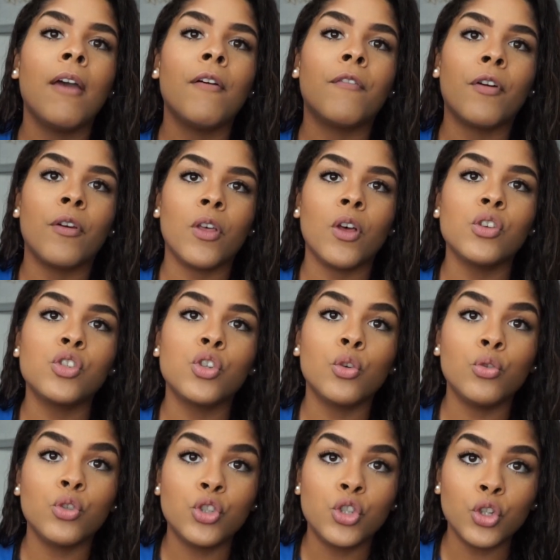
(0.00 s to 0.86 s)
For those
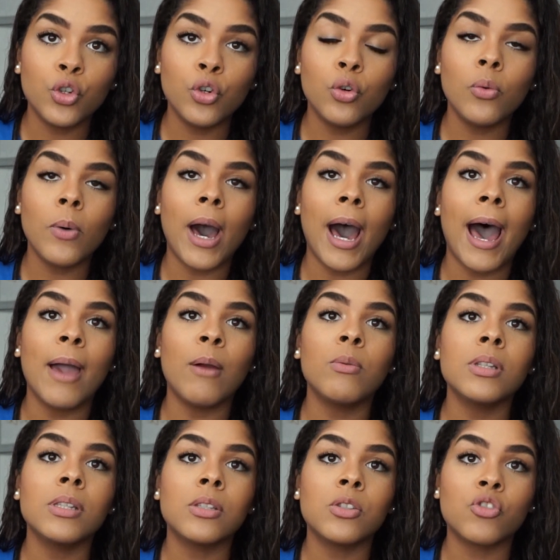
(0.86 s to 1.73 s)
who do,
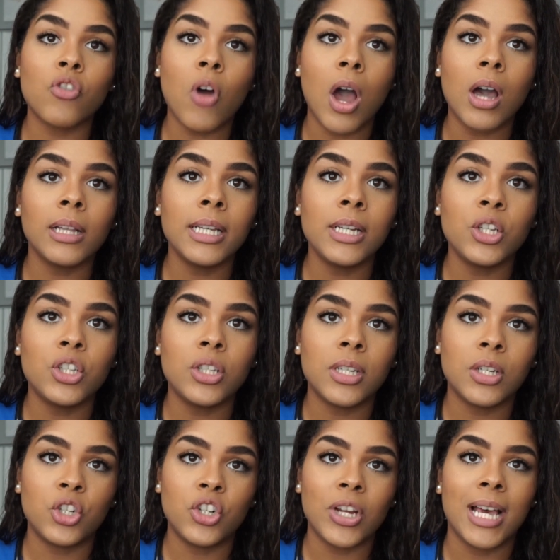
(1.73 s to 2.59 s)
I would strongly
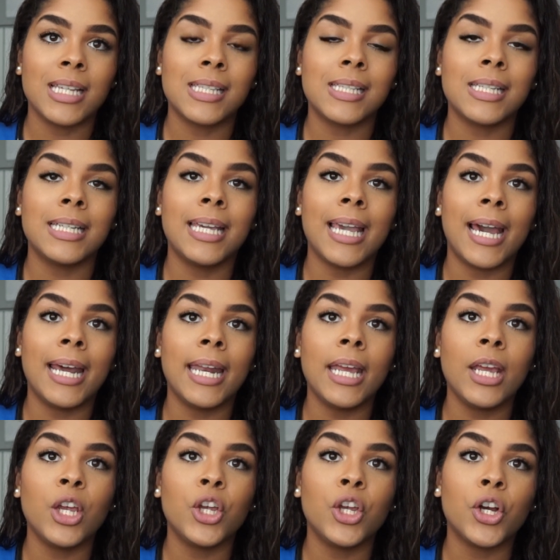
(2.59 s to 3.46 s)
suggest
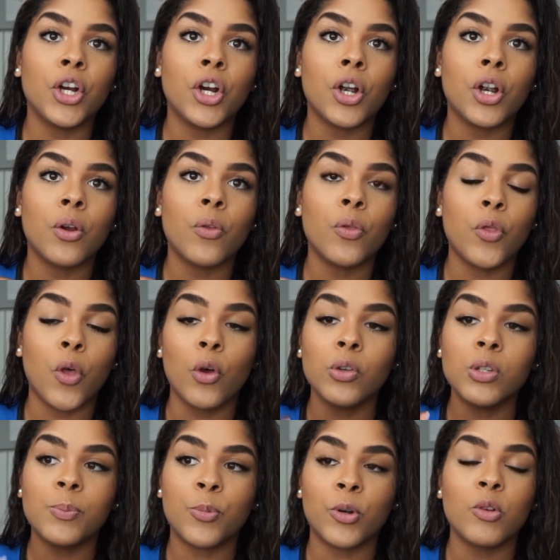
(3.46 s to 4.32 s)
getting
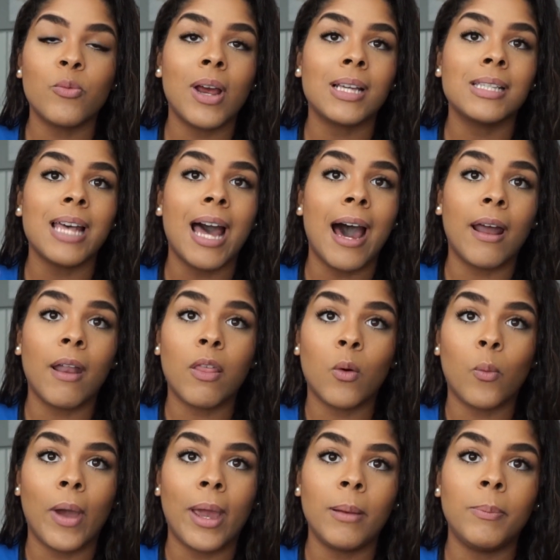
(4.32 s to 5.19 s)
those prereqs out
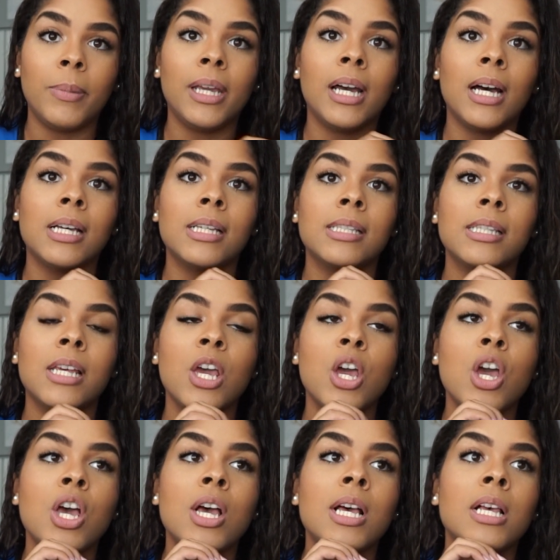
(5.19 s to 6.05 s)
of the way, because
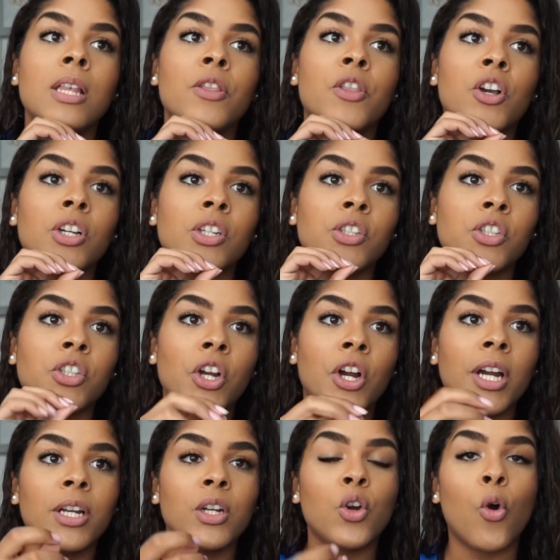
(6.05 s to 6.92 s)
there's
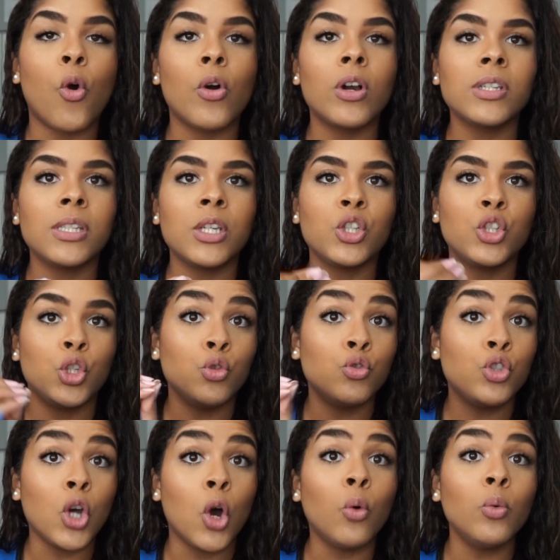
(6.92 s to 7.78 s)
certain courses
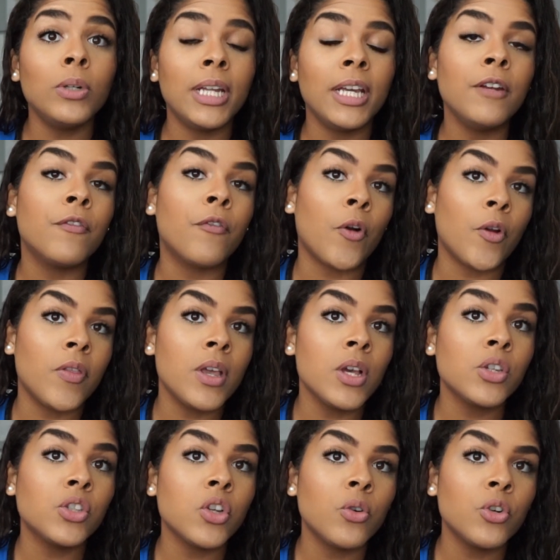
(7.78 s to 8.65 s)
you don't need for
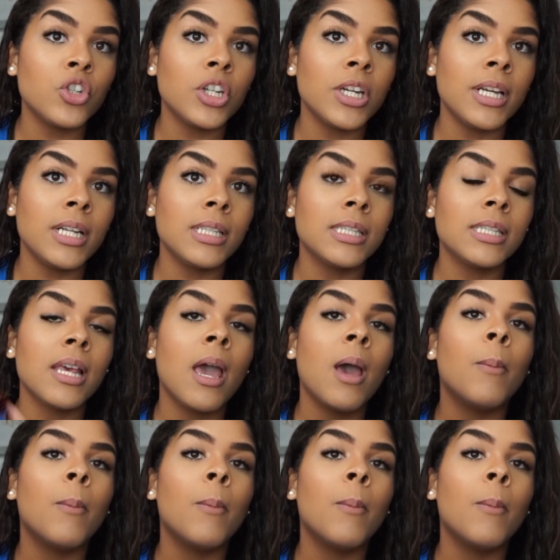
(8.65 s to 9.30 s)
the associates,